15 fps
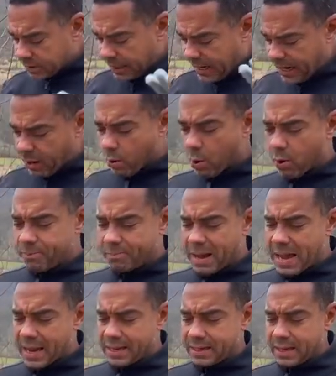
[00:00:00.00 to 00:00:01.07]
hero of
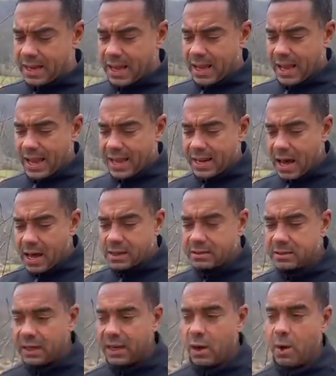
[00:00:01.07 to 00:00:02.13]
mine. And
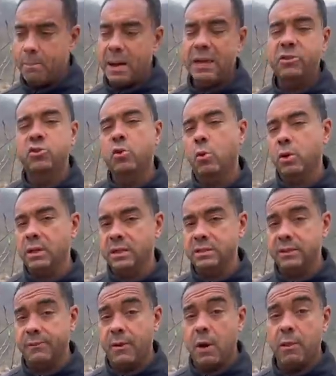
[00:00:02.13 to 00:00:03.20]
honestly, on my short
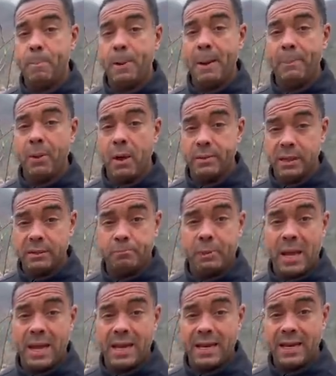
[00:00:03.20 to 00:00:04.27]
list of all the people on this
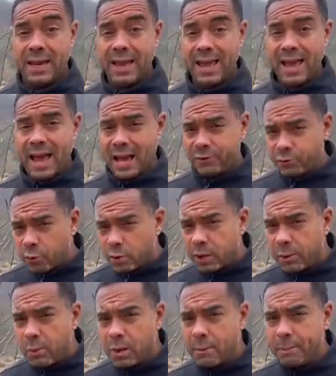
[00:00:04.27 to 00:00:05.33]
planet I
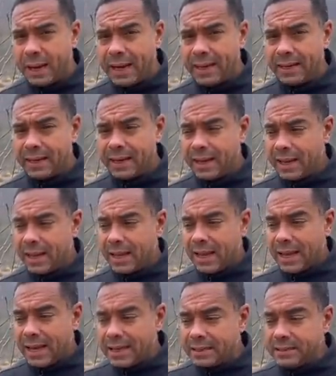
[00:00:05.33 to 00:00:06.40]
truly want to meet,
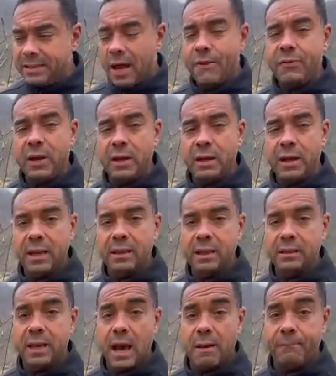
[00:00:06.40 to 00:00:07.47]
he is definitely in the
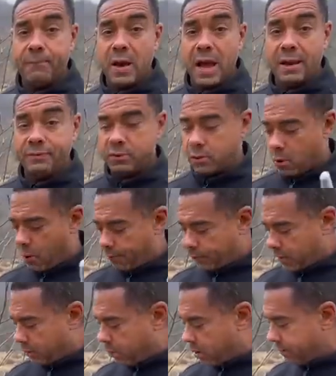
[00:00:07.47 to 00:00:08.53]
top five. So
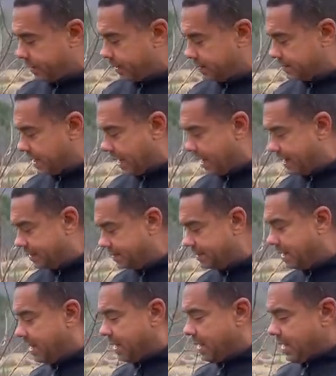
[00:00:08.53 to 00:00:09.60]
hopefully one of these days
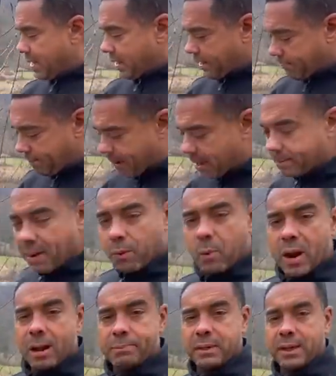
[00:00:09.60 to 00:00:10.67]
I can make my
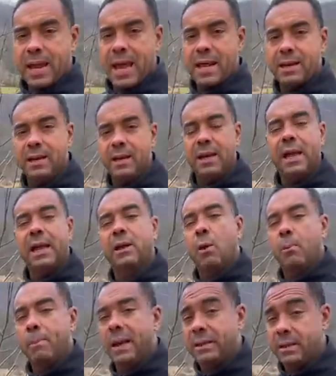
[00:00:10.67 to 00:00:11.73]
way up to Canada and go
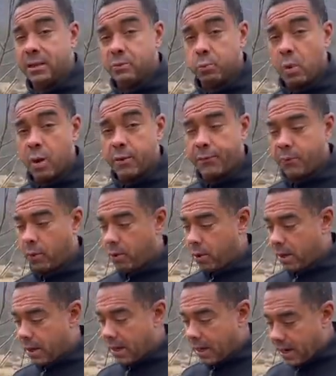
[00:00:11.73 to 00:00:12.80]
meet this wonderful
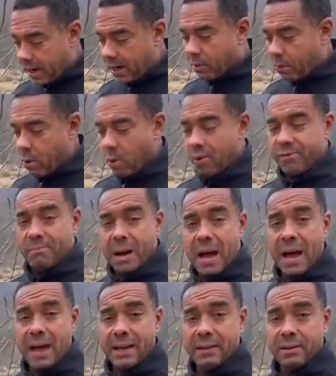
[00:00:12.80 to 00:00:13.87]
hero of
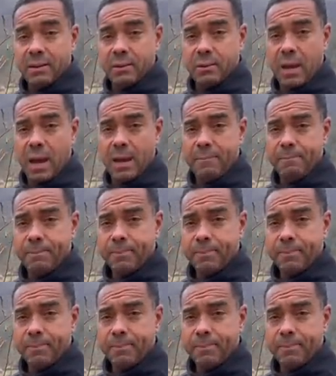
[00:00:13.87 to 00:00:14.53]
mine, okay?